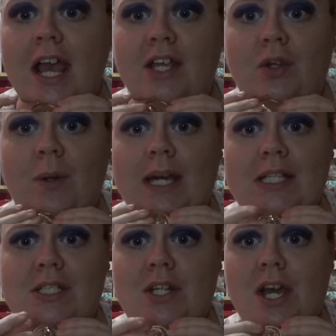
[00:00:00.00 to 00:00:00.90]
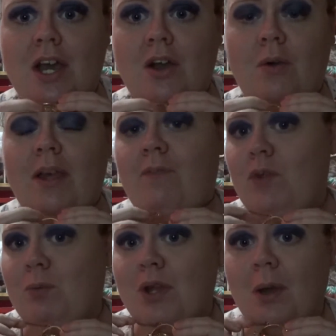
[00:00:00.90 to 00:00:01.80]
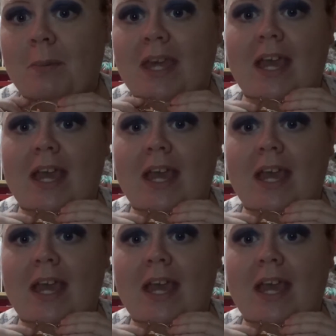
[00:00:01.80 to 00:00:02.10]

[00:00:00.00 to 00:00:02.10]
You guys know, if you know me,